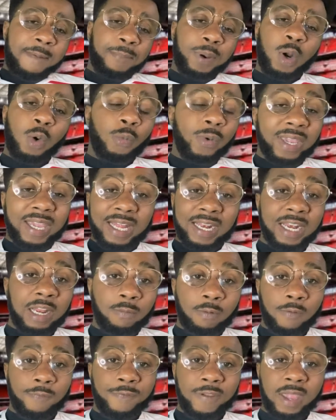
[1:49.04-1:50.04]
But we can live
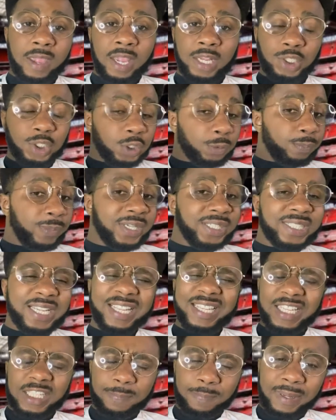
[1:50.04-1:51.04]
with it. It just means
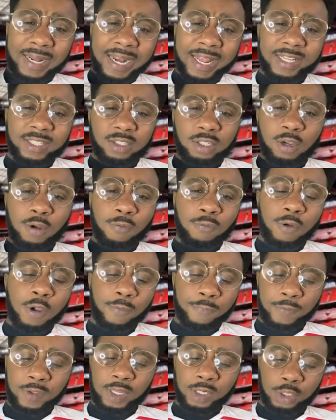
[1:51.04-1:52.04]
that there's plenty of
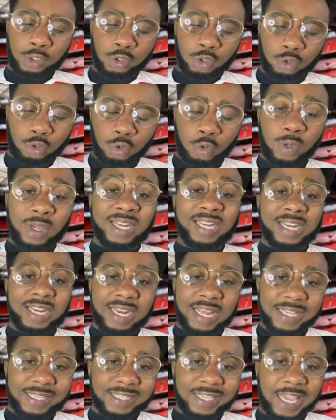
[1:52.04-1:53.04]
work for England to do in the
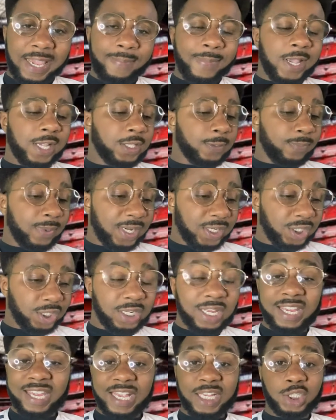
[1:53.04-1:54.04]
next game,
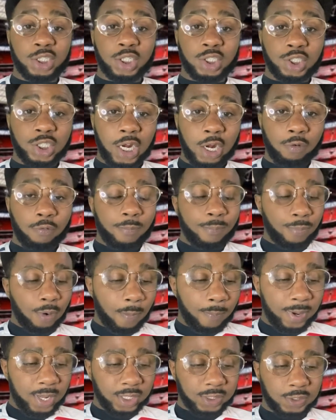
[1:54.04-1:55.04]
especially against the Czech
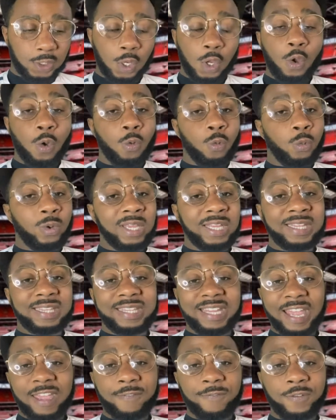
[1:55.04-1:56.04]
Republics. We
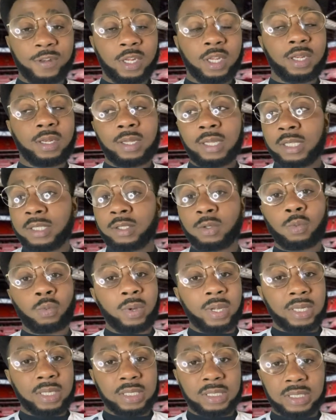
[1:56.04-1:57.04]
definitely need to
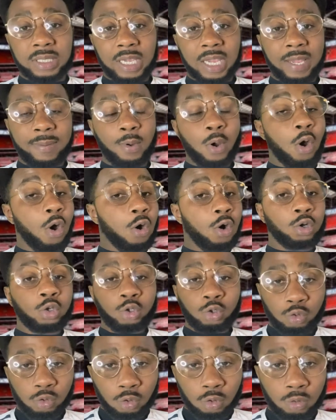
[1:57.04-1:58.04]
win this game or
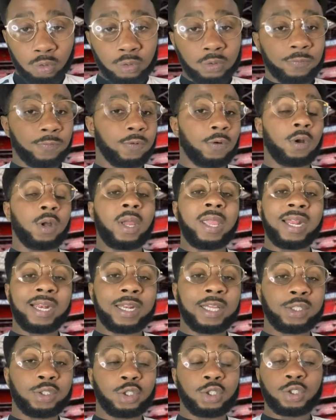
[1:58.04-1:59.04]
draw for
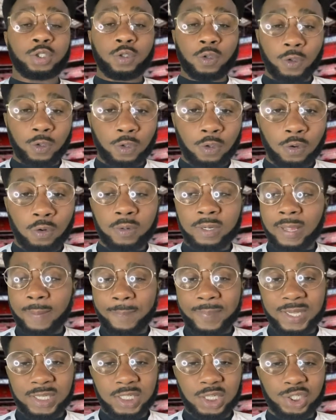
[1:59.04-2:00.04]
England to secure their
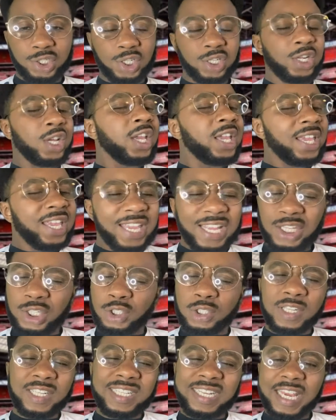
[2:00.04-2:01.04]
position
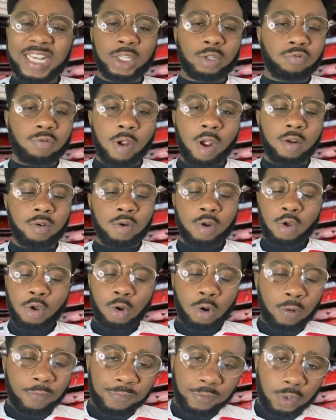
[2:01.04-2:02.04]
into the next round
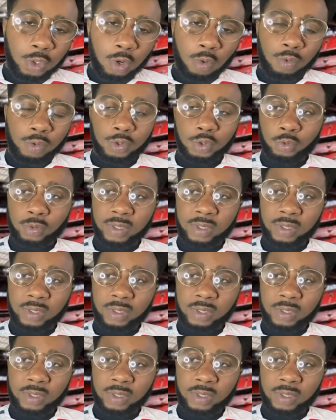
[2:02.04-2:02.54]
of Euros